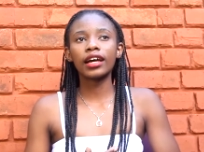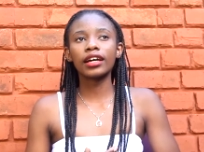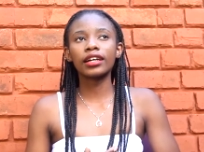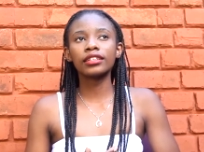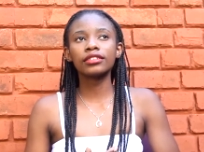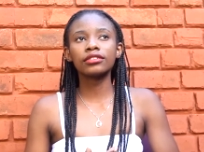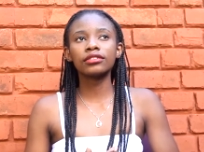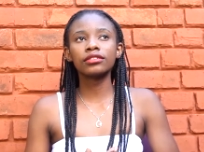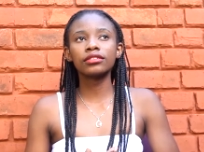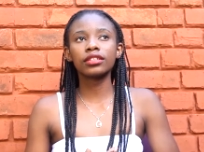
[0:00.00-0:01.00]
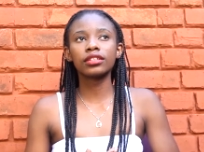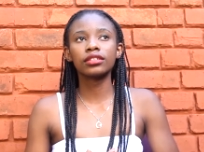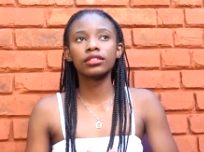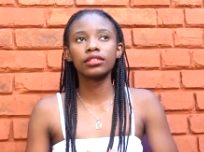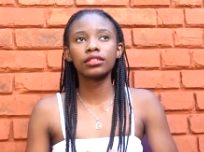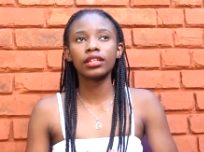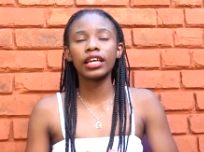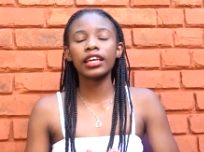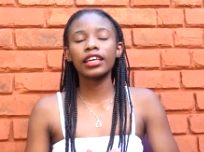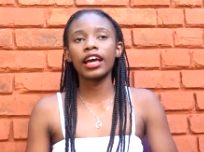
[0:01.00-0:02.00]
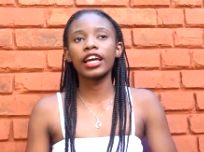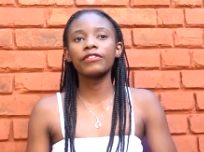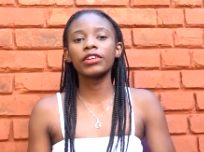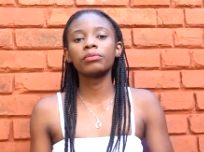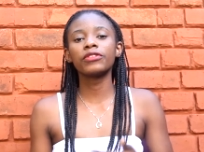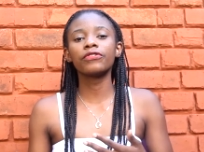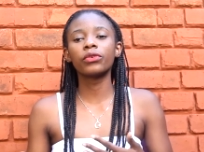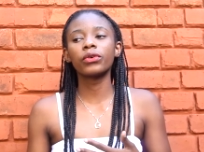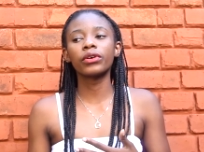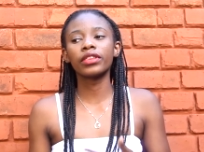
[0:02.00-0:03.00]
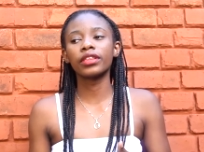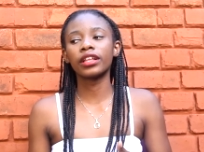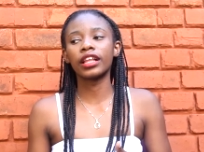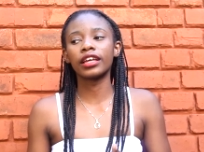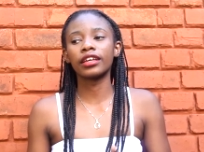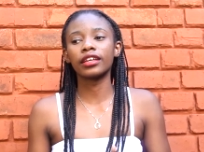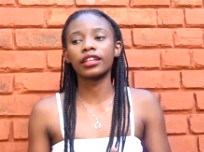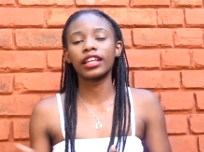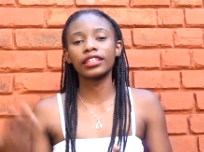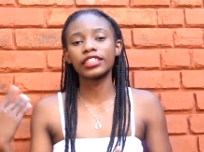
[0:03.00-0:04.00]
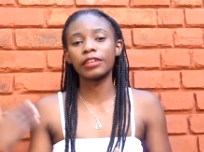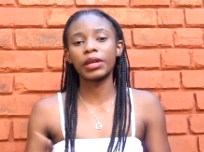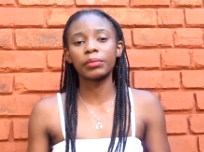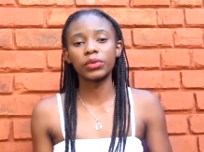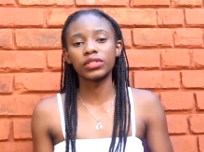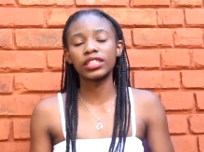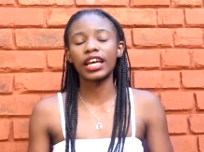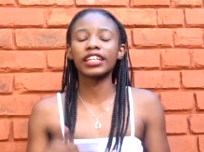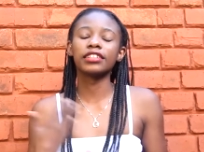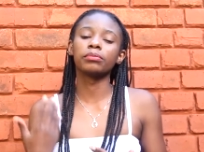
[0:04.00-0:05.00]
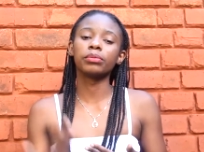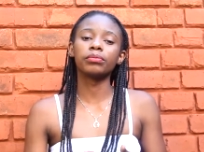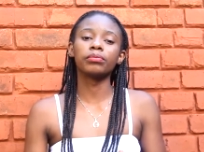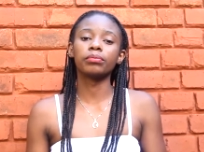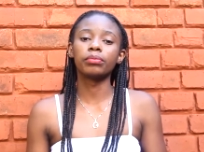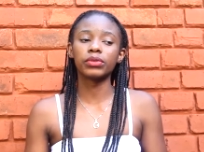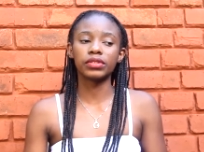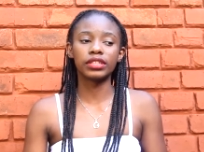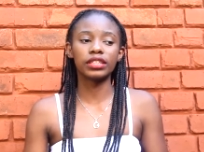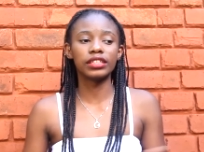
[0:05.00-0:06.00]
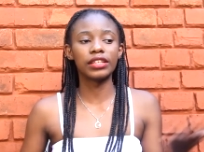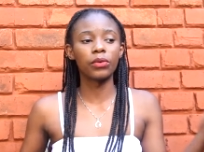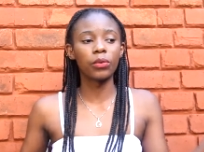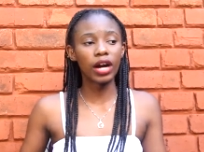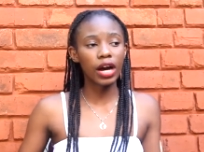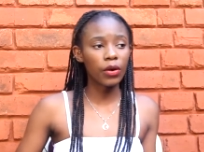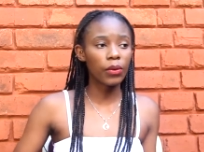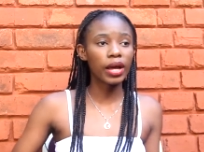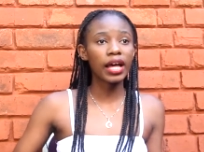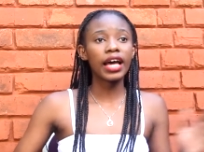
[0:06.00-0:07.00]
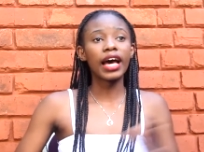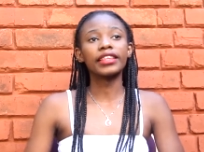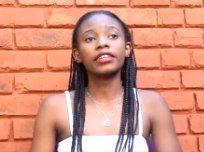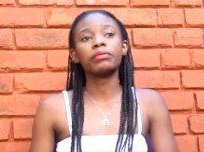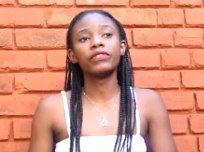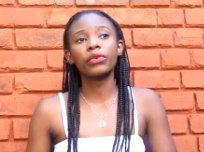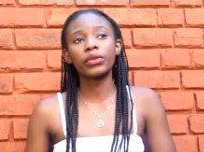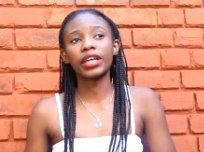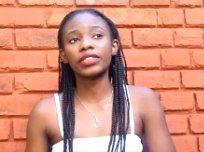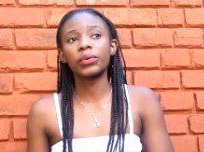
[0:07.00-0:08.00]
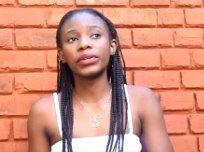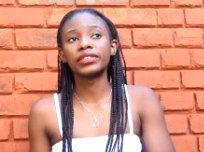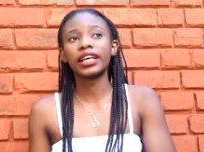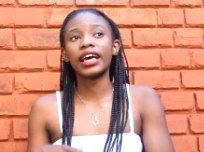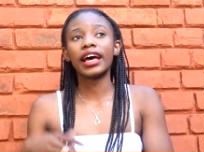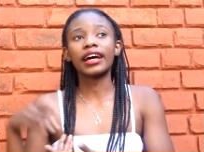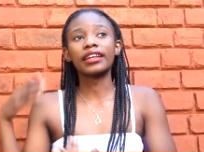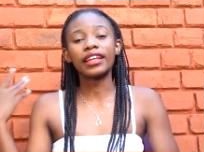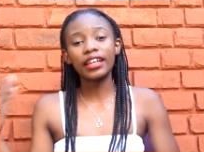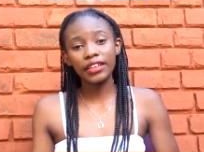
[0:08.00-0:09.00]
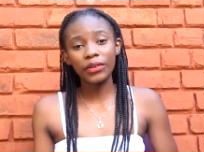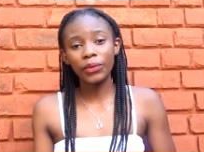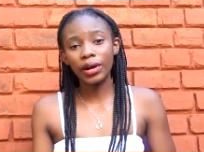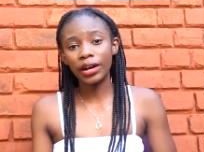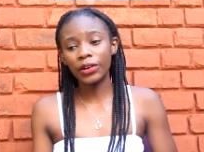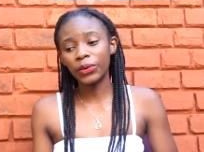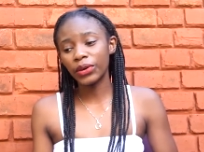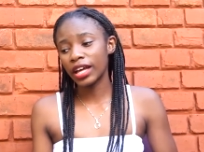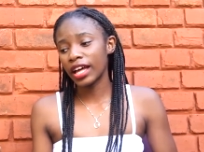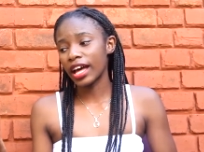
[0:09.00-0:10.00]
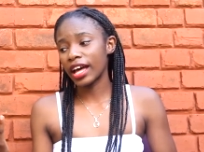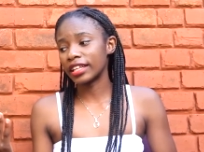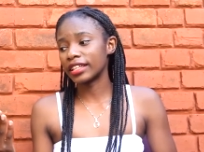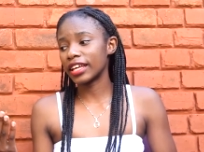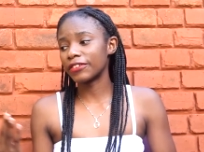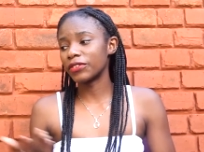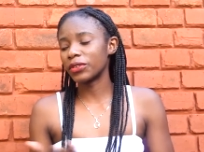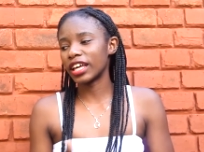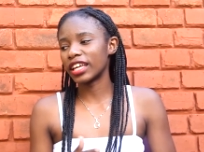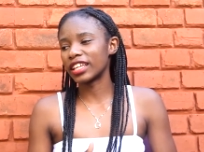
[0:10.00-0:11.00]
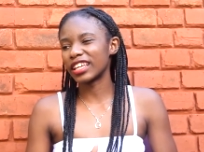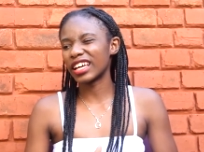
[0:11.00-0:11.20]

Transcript: And yeah, even before the like last time I posted, I hadn't posted in a while, and then before that there was another while, and I feel like